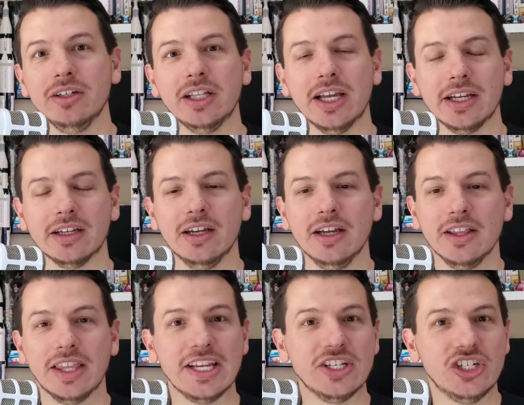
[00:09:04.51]
Like
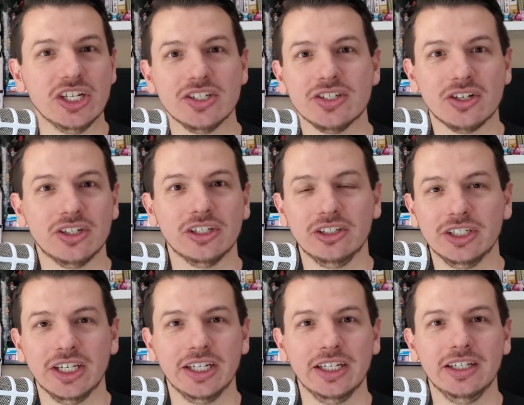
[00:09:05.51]
they just started
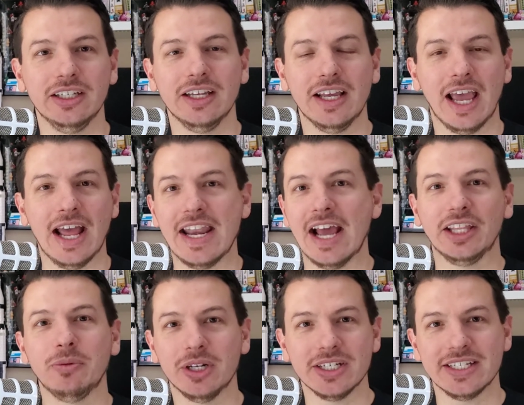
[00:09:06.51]
looking and now they
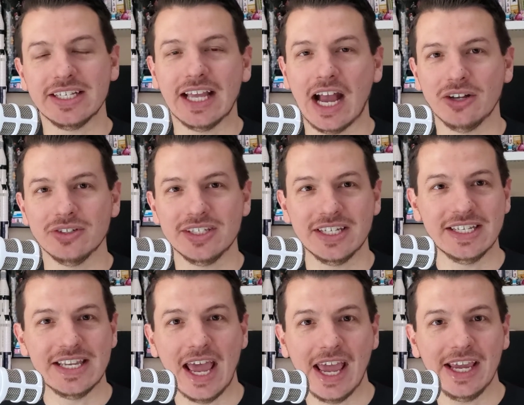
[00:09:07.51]
want to see the house
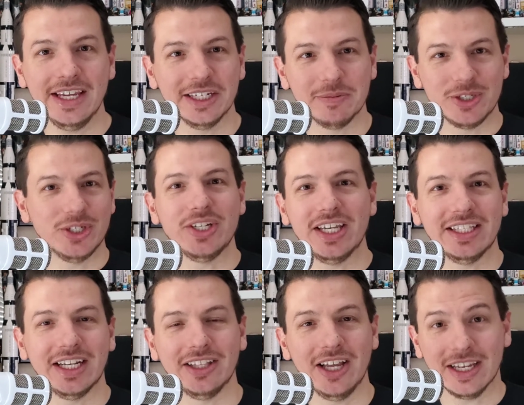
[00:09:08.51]
today. And I'm sure you get
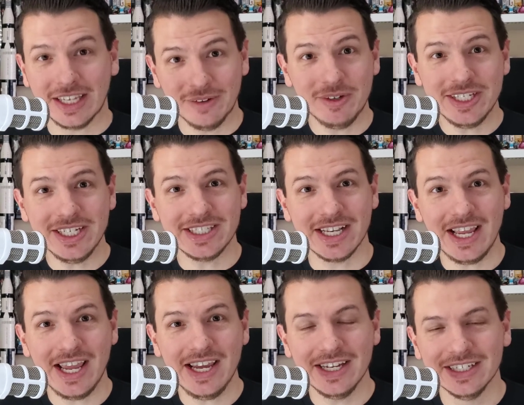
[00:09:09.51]
that a lot. Can we see it
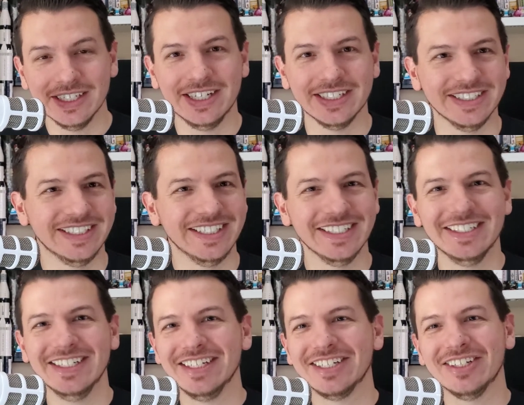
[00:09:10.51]
today?
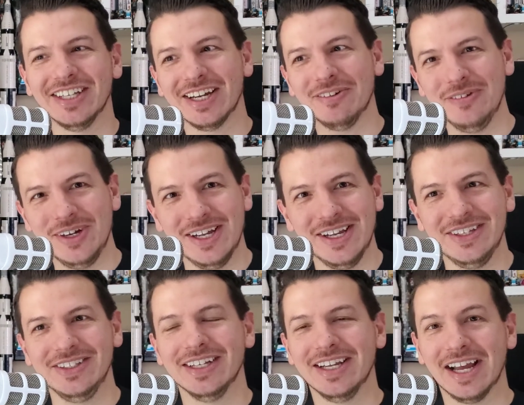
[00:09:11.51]
You're like,
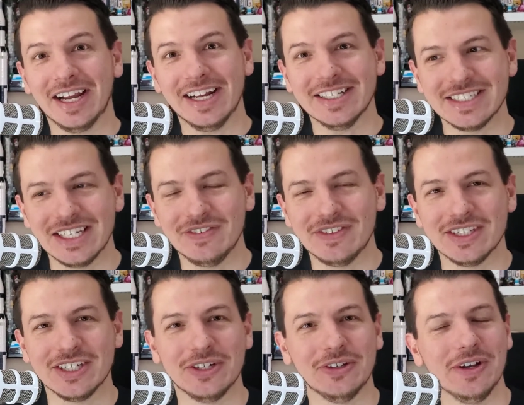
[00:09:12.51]
well, I got stuff to
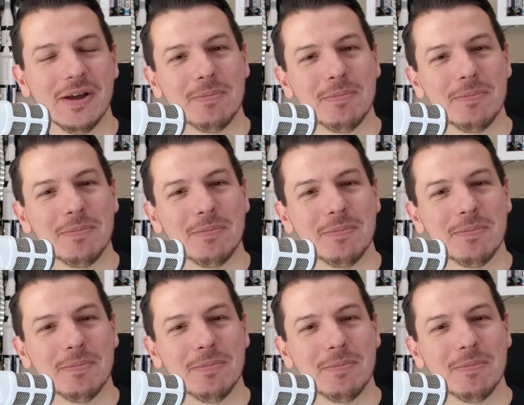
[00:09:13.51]
do.